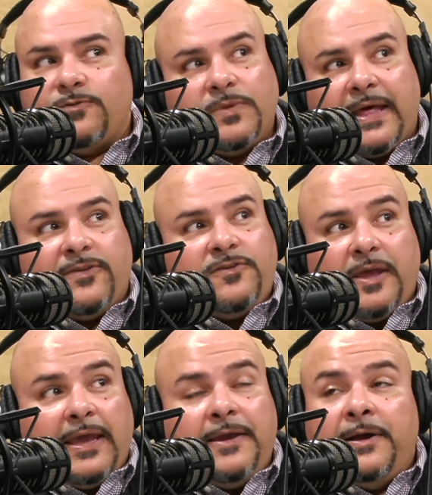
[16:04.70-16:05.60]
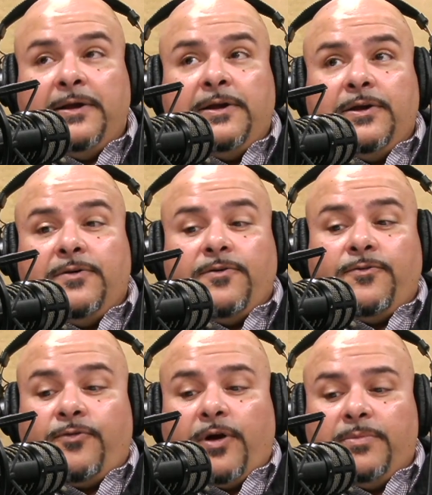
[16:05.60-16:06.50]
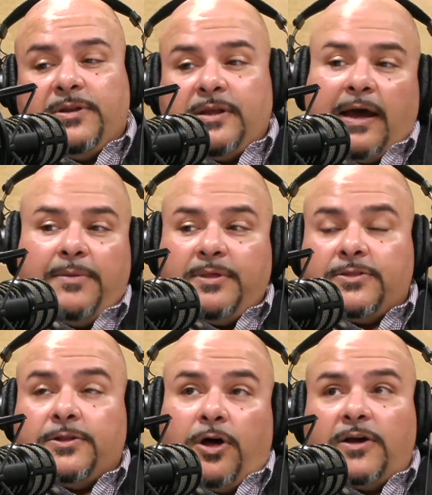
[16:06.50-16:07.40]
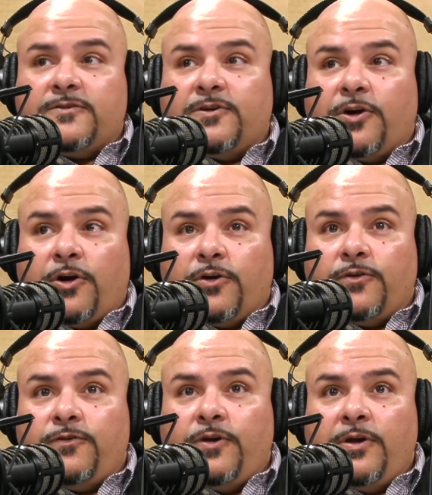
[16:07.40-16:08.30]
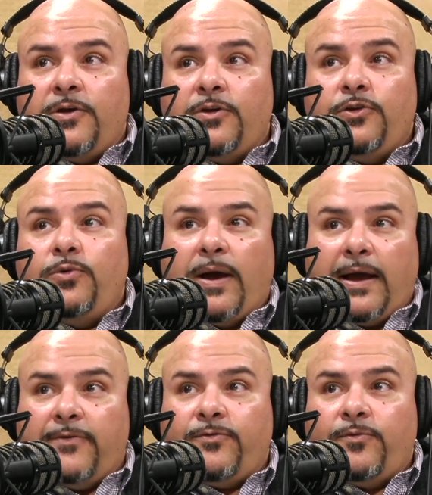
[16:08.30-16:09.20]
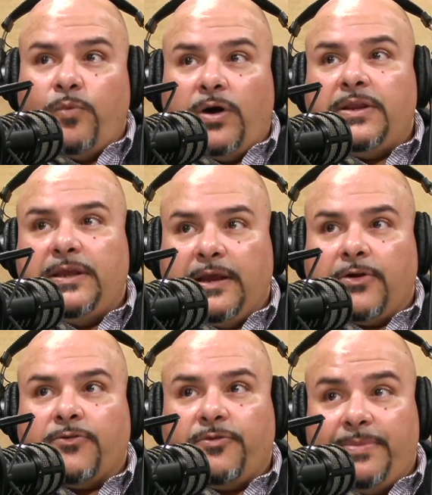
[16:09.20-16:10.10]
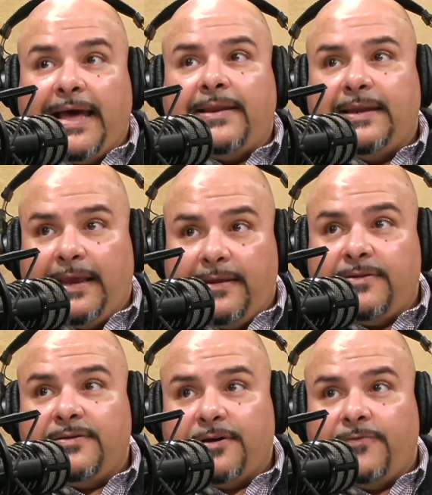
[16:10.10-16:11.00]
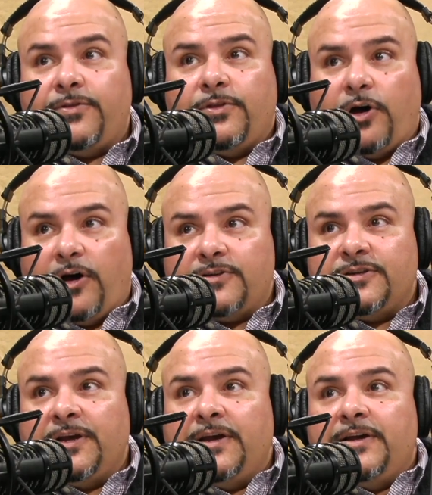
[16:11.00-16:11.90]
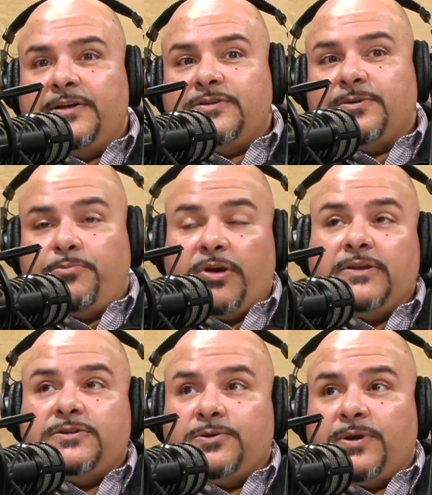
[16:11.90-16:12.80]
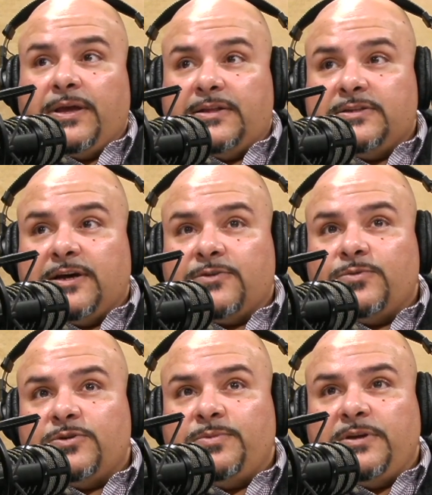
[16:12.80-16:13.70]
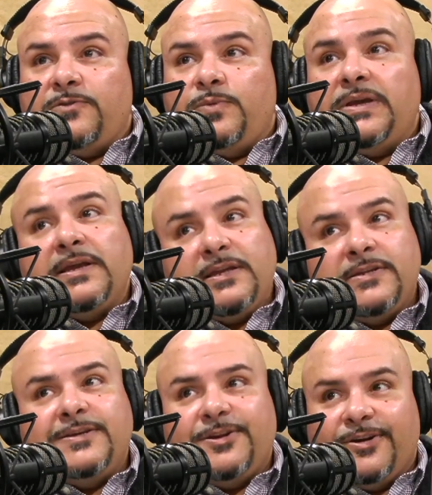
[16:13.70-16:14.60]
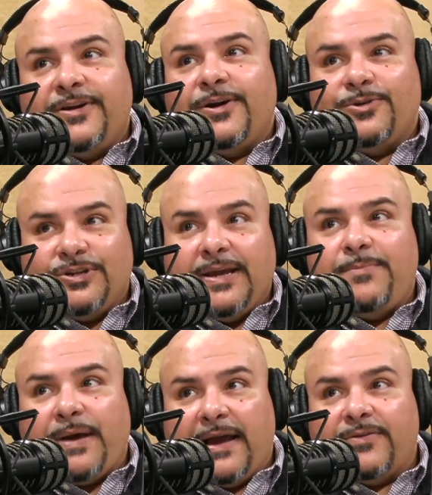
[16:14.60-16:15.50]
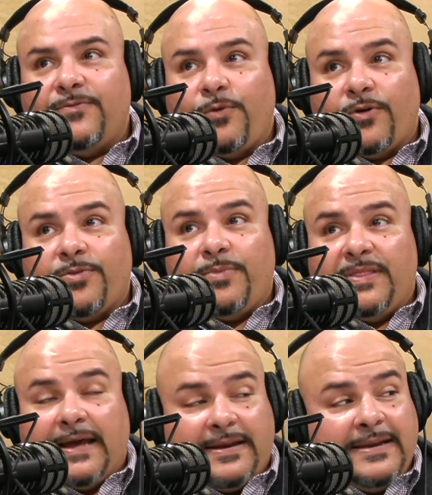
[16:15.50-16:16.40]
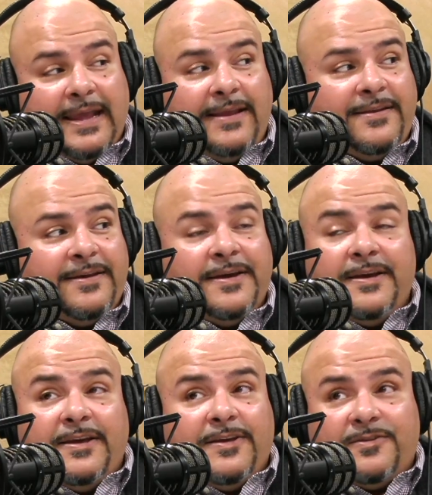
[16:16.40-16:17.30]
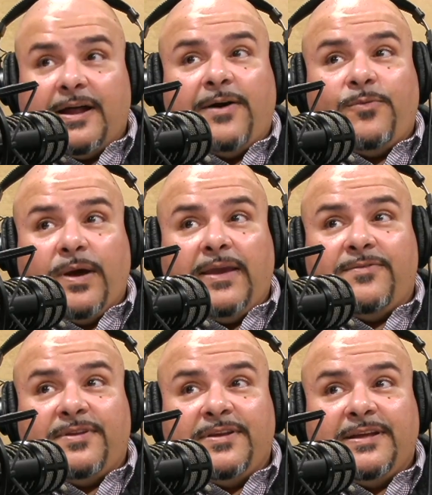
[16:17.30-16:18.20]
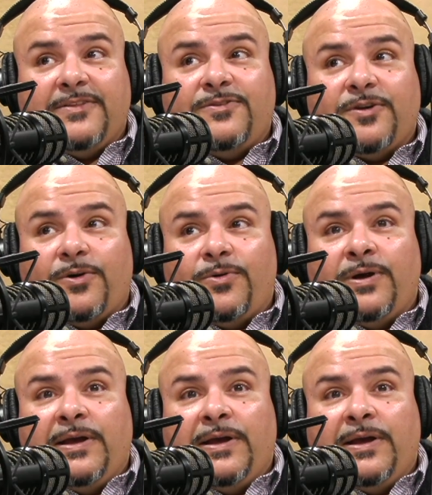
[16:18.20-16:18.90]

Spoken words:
that say from the time that the loss occurs, you have 1 year from that date of the loss to bring suit against us, which means we can continue to negotiate back and forth, but that date is not waived. And so